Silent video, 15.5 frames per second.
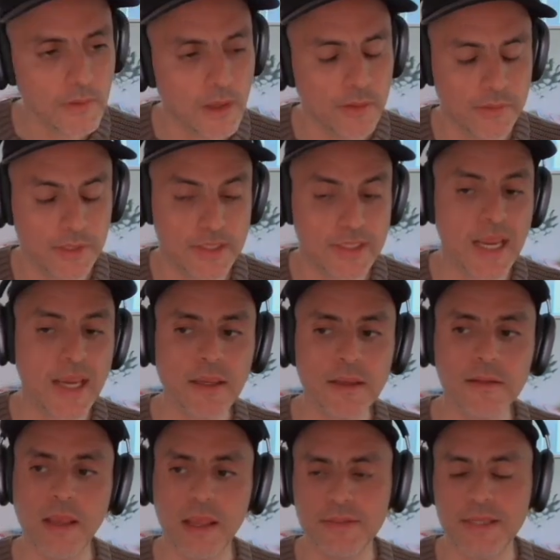The
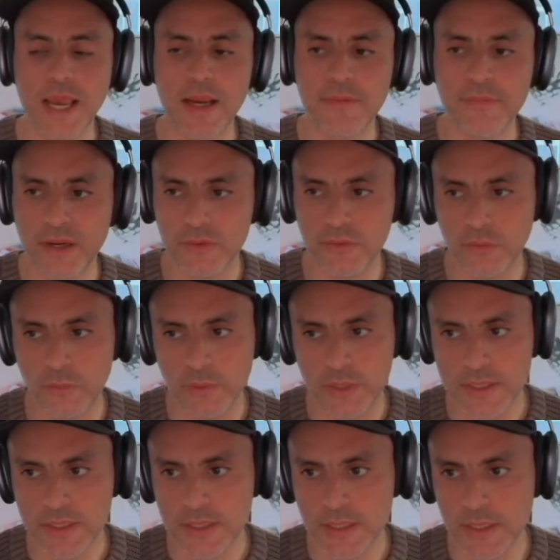second attack vector we
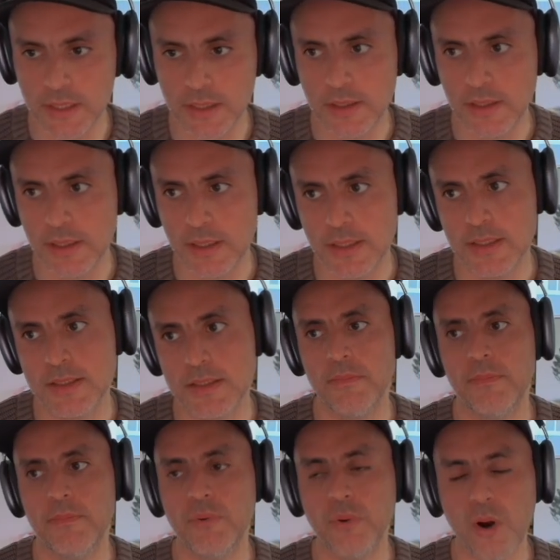see is
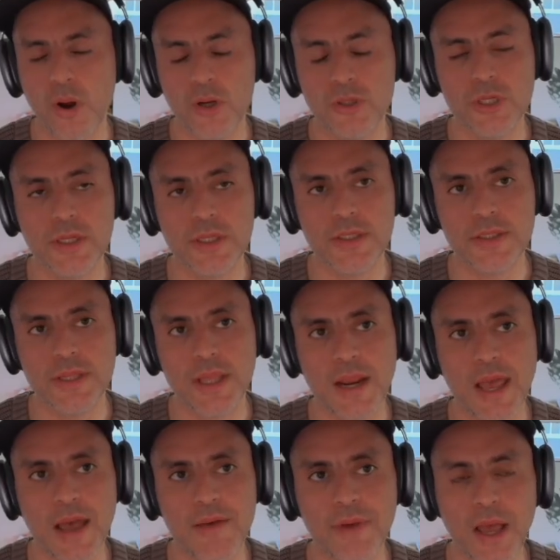projects that
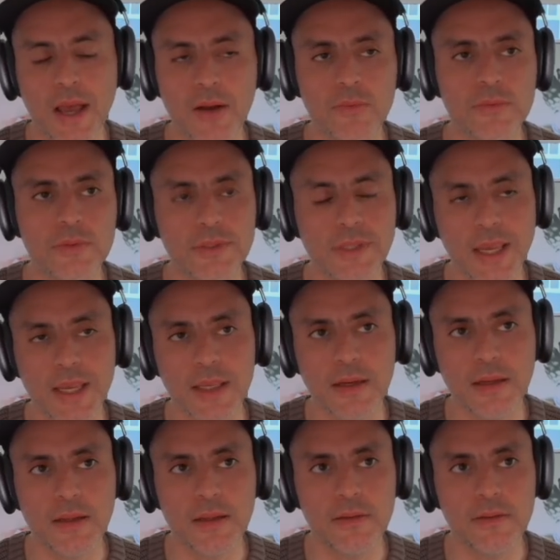have
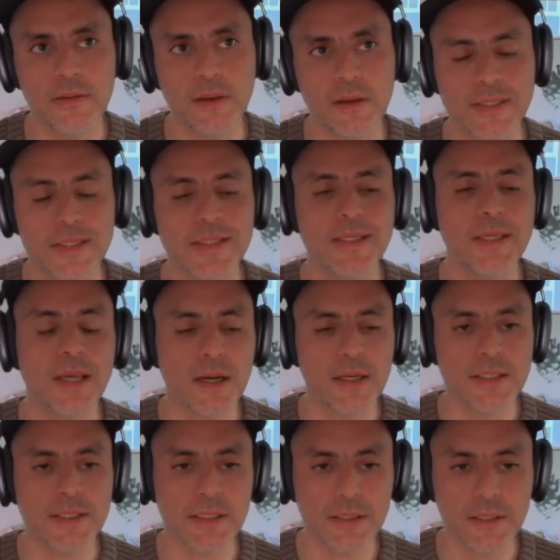outdated
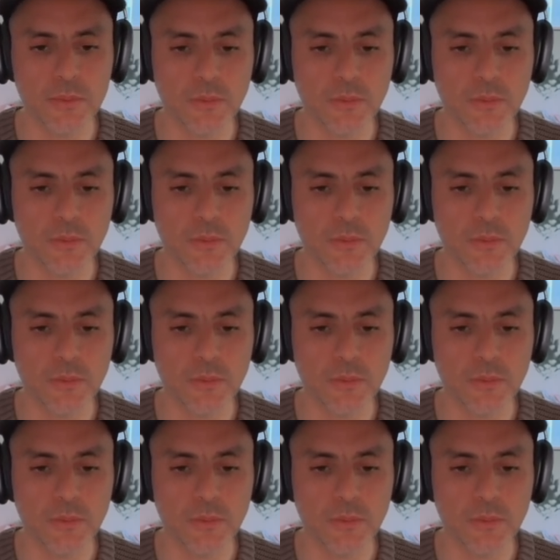CI/CD